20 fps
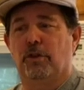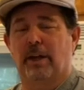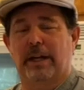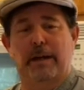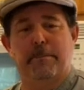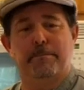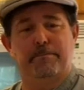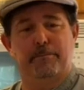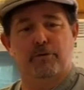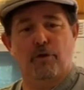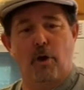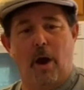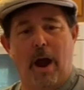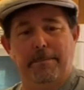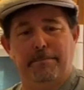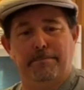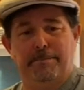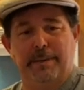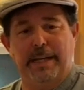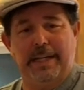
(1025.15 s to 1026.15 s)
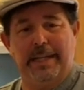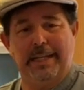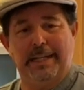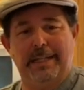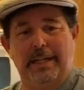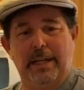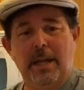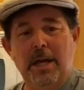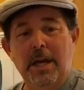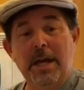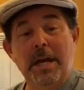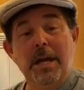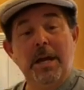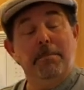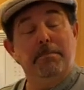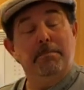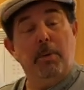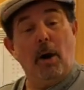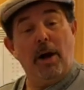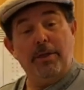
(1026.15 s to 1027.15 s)
almost like a dry bean.
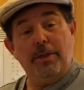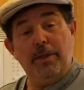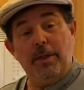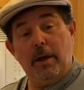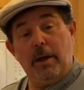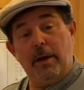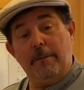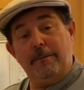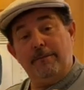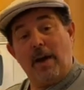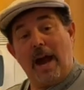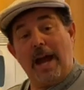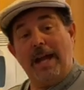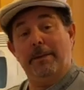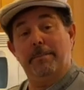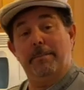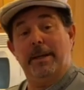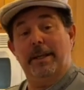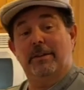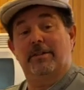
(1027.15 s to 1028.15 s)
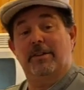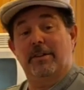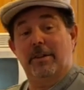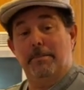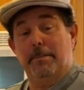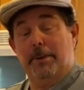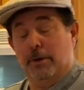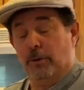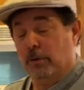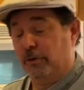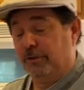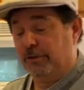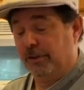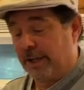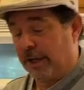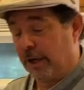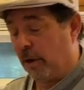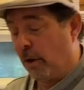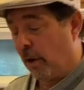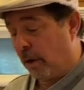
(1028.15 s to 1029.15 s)
But the vitamins and the
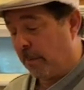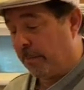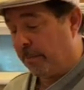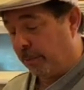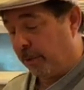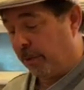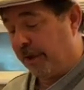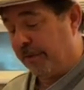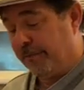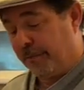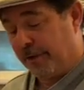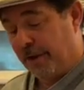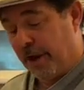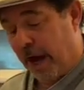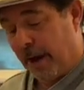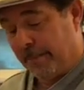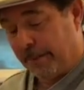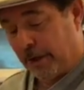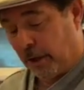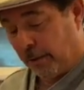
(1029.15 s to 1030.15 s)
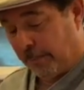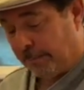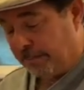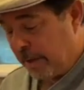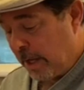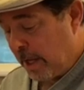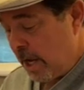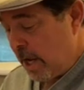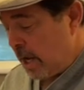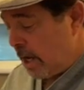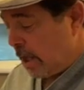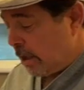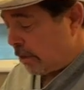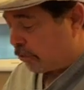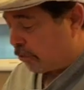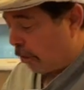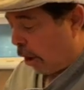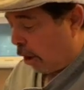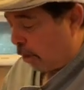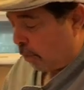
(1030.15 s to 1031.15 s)
minerals in it are pretty phenomenal.
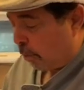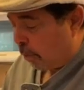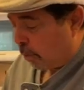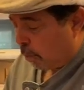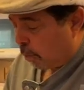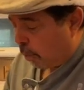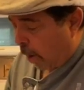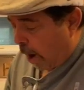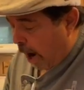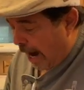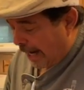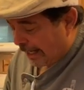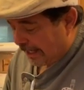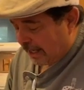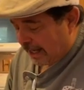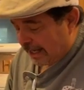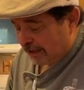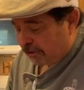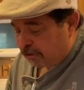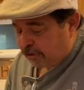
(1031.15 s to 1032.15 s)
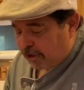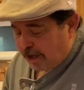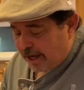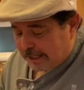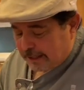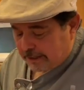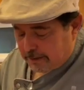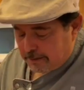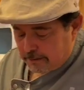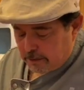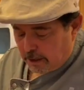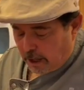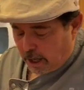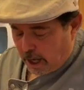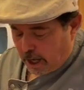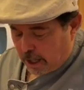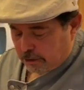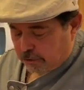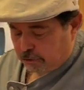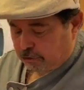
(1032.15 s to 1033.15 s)
So why did
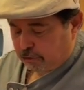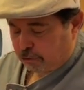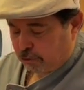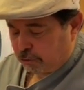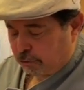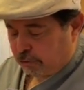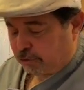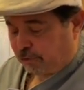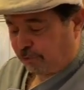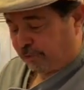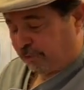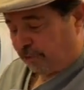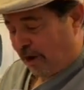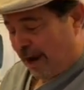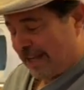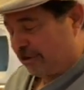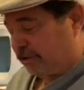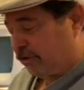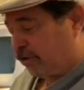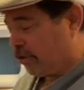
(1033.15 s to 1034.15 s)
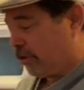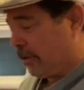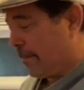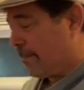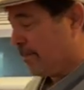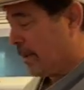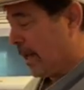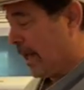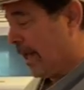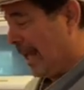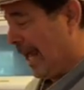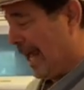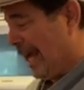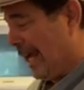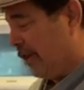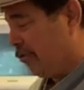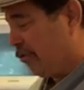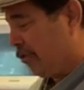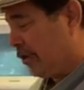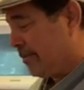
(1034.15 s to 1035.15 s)
I choose French
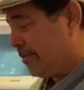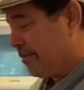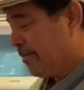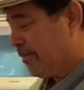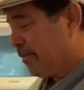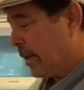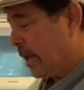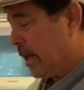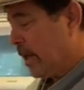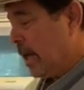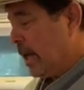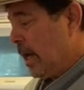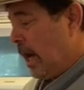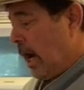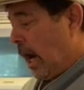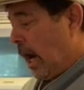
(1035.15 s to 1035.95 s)
and Asian?